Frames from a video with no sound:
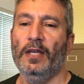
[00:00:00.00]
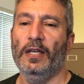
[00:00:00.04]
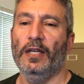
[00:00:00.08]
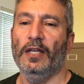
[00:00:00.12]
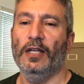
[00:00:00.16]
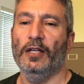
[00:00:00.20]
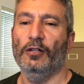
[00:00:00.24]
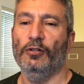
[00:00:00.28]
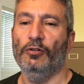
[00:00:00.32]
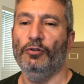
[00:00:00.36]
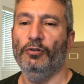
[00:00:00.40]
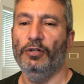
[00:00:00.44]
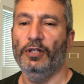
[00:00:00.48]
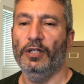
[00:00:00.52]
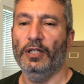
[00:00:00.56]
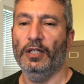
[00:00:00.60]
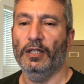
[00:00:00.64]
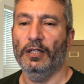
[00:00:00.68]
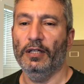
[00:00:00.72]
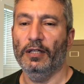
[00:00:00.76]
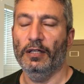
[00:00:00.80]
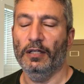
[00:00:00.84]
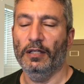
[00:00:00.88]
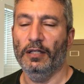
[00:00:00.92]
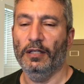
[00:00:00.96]

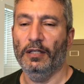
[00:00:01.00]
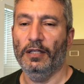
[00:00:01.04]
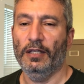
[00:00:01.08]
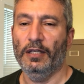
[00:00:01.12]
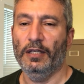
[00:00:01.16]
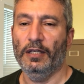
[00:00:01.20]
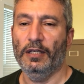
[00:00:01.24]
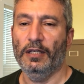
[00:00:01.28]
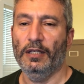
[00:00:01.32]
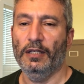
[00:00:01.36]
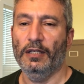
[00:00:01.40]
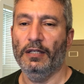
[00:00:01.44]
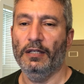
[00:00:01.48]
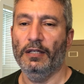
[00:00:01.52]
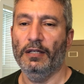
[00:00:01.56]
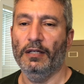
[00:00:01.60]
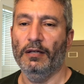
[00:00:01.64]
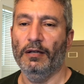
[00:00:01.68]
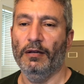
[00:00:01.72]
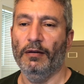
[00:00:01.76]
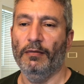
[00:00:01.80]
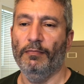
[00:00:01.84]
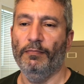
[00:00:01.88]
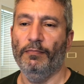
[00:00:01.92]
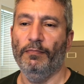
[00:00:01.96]
including the
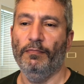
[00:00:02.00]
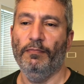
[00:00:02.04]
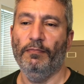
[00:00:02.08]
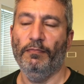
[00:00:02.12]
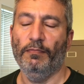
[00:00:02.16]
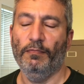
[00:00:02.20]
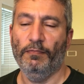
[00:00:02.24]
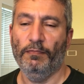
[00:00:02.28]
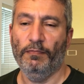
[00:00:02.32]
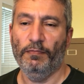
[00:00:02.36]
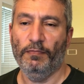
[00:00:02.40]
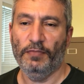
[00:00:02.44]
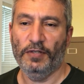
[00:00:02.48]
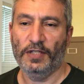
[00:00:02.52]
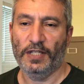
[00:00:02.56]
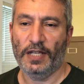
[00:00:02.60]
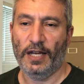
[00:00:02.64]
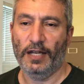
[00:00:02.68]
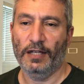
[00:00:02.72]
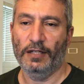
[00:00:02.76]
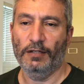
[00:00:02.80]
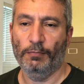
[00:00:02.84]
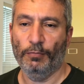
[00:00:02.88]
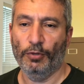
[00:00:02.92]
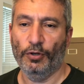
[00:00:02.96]

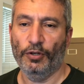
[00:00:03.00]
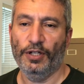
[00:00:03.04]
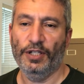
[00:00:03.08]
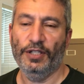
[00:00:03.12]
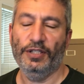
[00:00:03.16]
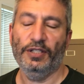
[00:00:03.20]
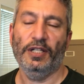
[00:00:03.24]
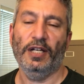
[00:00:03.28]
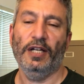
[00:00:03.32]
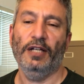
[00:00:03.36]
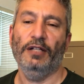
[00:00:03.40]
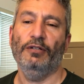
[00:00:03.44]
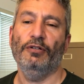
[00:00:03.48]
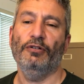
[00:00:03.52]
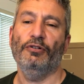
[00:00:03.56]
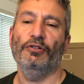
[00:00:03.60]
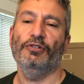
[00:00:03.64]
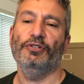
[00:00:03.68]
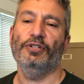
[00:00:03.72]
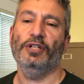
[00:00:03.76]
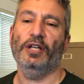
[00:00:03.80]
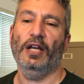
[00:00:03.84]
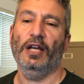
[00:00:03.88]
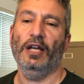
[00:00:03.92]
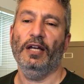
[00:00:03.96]
Bernie
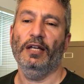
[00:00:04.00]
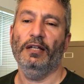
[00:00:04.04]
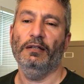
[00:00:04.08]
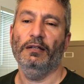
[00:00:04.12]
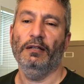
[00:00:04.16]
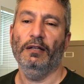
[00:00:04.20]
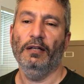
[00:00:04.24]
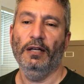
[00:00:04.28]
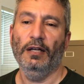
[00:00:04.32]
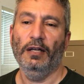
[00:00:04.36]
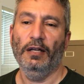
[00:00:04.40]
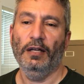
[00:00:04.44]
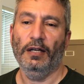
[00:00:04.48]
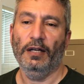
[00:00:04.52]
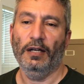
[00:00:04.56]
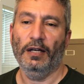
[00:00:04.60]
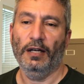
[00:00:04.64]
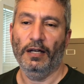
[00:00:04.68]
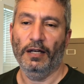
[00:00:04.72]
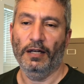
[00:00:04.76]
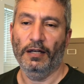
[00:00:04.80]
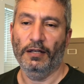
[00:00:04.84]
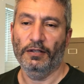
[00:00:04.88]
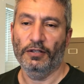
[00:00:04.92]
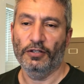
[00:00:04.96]
Sanders and
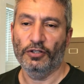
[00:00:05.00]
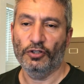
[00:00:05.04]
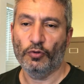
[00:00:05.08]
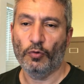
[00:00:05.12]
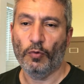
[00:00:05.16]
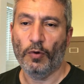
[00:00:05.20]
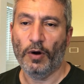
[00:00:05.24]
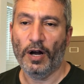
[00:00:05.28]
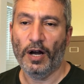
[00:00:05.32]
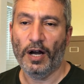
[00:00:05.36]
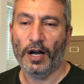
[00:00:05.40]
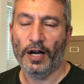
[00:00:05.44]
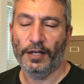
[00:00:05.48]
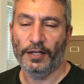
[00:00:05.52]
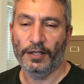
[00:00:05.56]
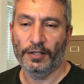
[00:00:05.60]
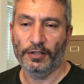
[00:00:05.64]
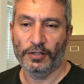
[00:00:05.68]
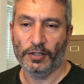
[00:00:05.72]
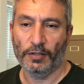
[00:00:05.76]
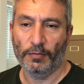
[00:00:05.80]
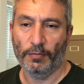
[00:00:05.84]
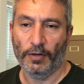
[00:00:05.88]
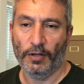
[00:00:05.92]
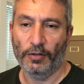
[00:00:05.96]
the Squad and
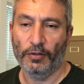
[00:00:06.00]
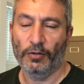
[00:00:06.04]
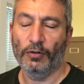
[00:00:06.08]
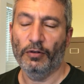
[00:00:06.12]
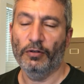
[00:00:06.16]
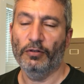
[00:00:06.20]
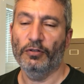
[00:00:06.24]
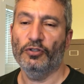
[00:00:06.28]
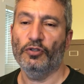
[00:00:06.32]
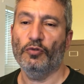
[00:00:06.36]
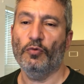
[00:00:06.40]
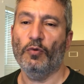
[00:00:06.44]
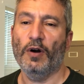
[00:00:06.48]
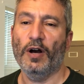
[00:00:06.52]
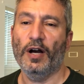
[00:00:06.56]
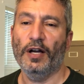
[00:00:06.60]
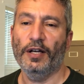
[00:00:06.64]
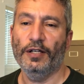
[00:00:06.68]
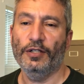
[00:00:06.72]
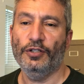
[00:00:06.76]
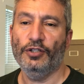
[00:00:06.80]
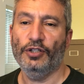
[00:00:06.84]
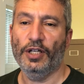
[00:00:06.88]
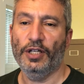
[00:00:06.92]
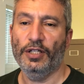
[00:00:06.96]
some other Squad
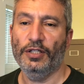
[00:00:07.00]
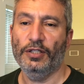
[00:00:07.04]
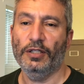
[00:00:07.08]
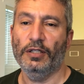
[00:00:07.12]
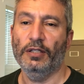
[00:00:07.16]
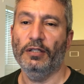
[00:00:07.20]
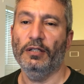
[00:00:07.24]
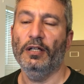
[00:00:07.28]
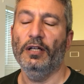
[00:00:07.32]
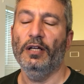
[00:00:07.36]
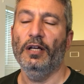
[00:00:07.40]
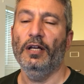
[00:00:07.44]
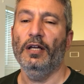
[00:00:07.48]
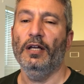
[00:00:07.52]
adjacent